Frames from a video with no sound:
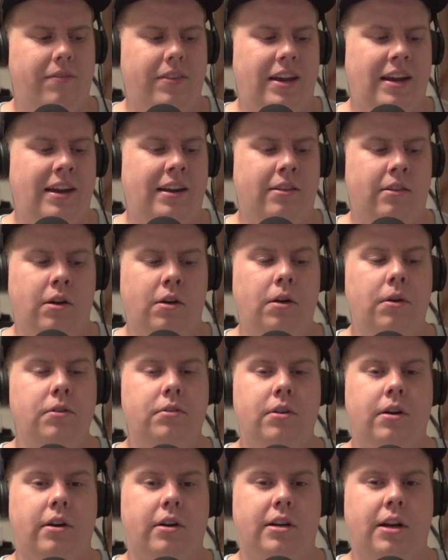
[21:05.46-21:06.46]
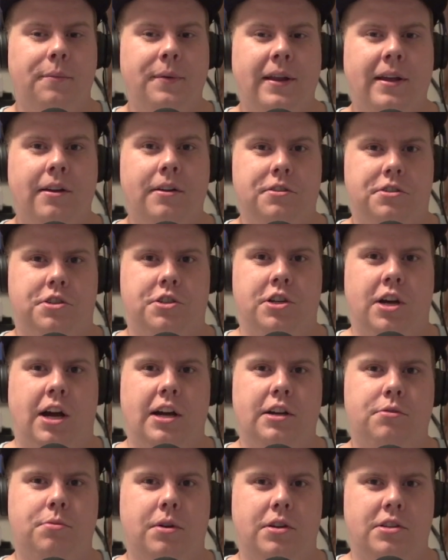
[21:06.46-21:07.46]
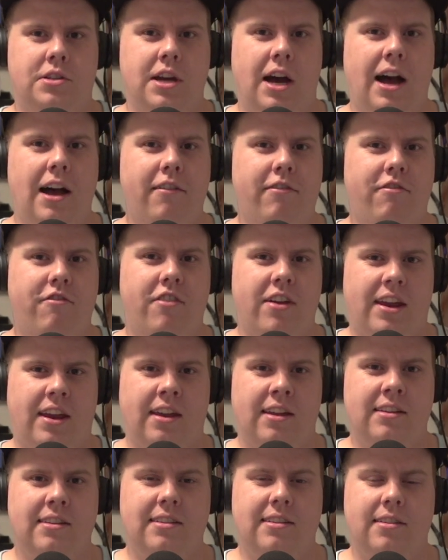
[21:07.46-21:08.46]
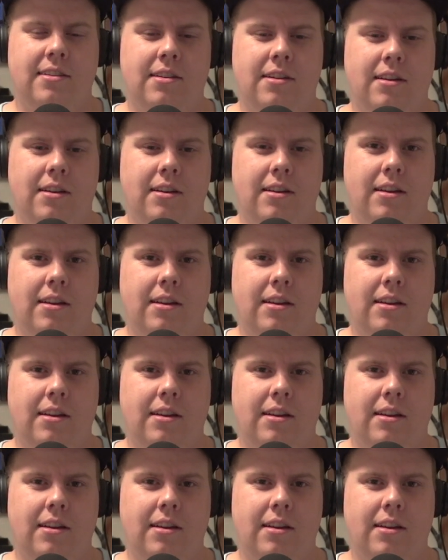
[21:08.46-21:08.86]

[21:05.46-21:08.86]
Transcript: and those that are coming out as Joshua Dobbs fans,